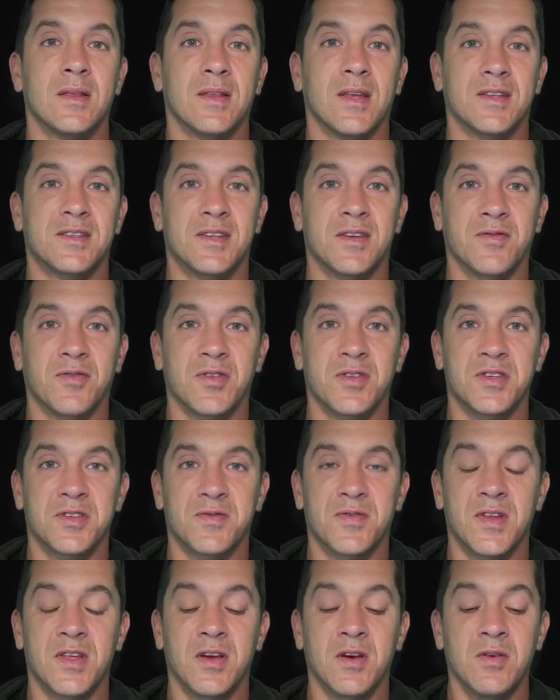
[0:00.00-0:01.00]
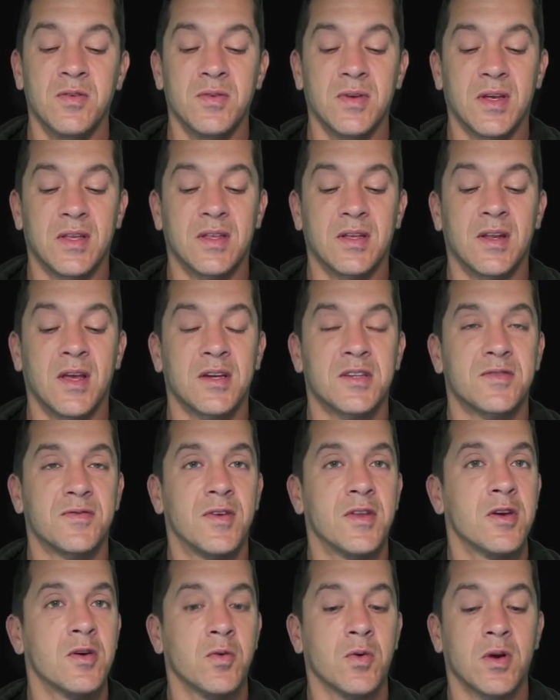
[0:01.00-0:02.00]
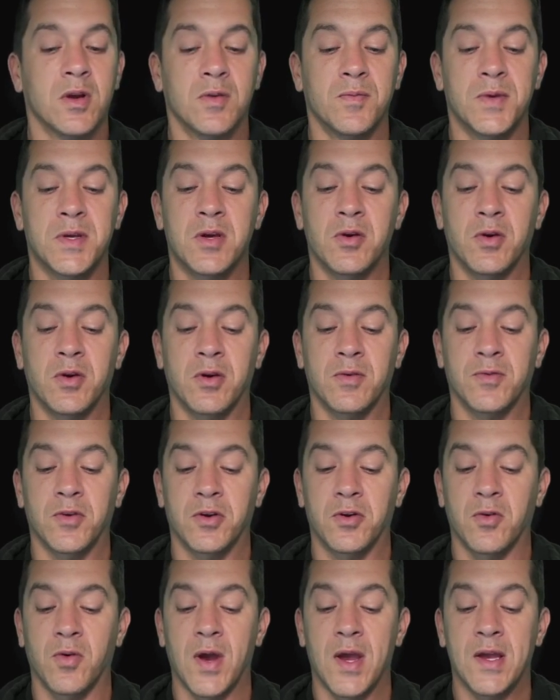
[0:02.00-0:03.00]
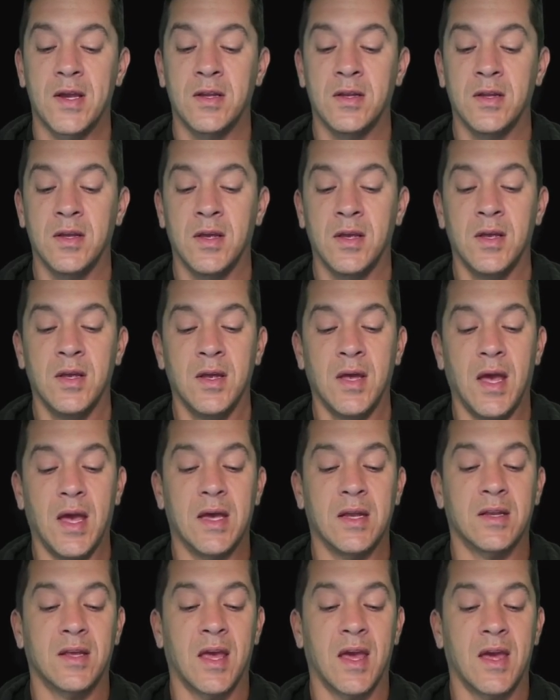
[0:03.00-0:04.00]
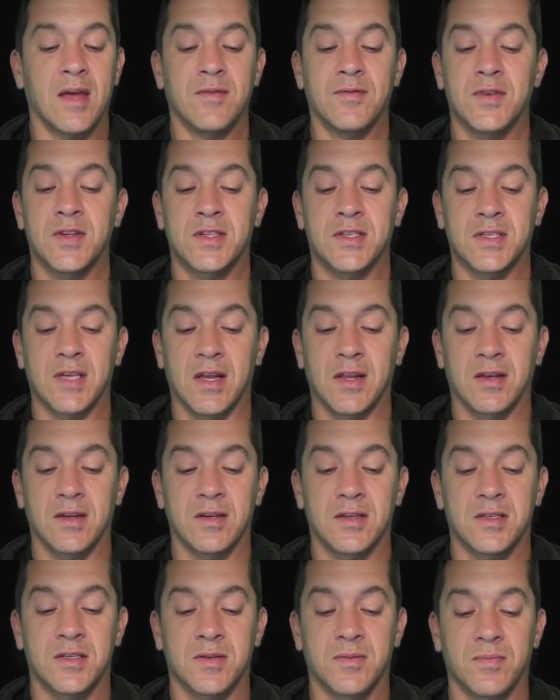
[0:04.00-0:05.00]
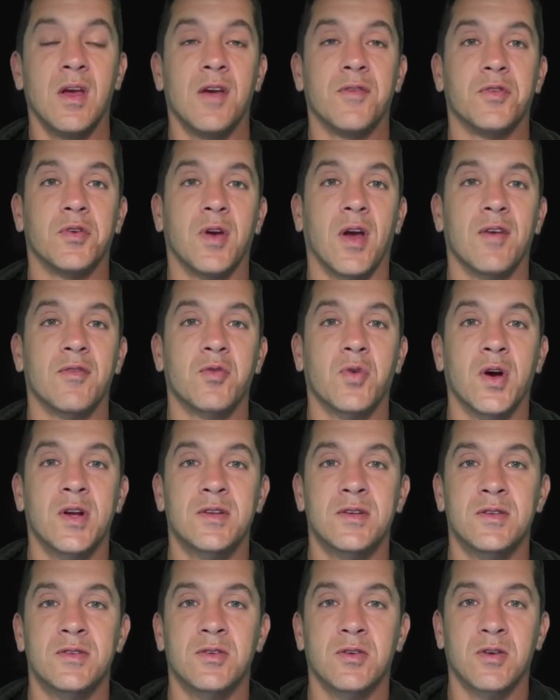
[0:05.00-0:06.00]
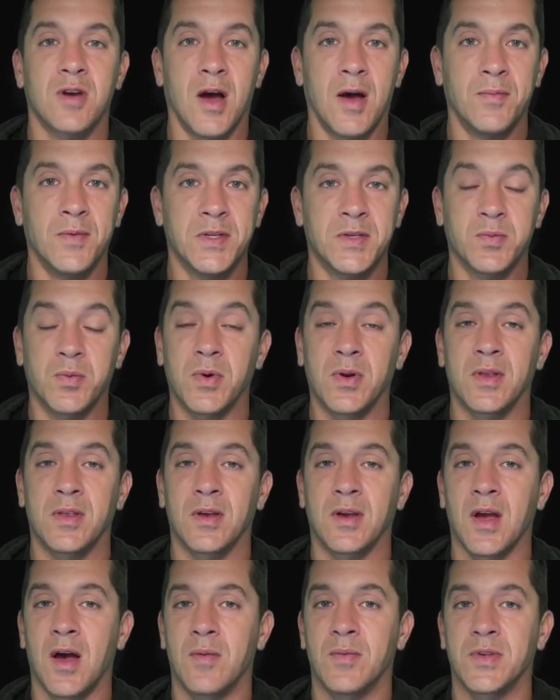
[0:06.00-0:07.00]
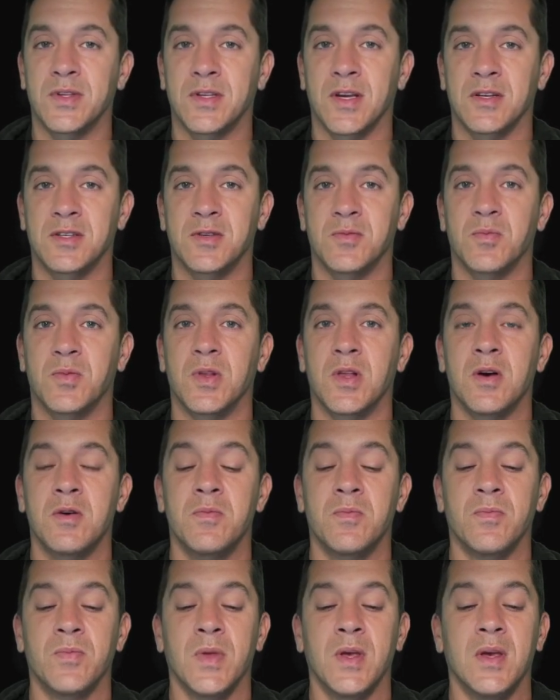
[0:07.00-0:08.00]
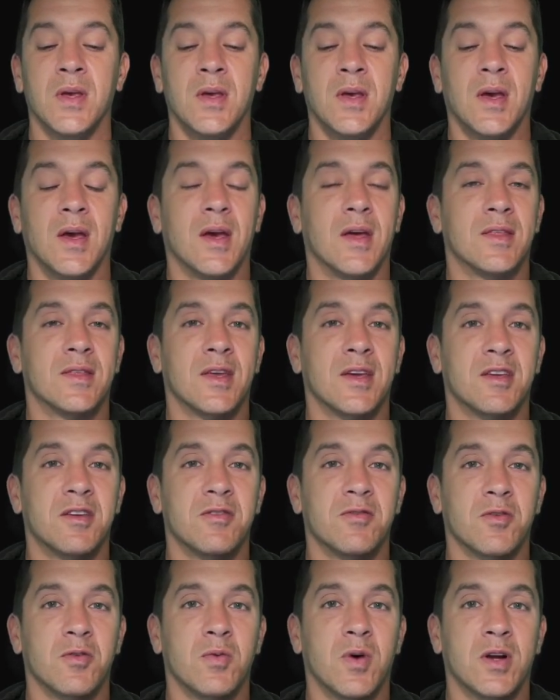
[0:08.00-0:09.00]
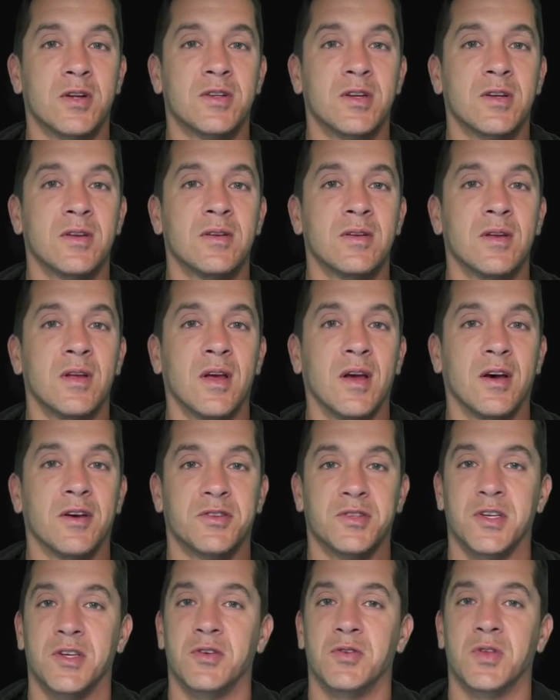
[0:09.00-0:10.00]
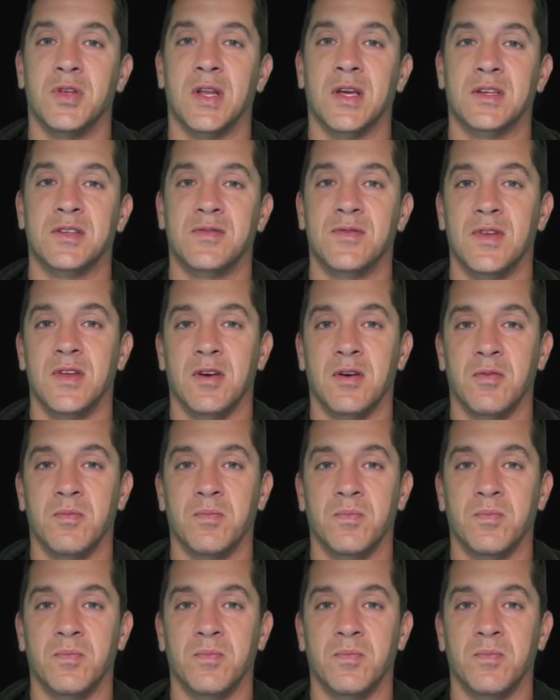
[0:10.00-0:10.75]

That's it for this video. In the next video, we're going to be going over grain and canvas settings. If you have questions or comments, put it in the comment section below. Thank you for watching. I'll see you in the next video.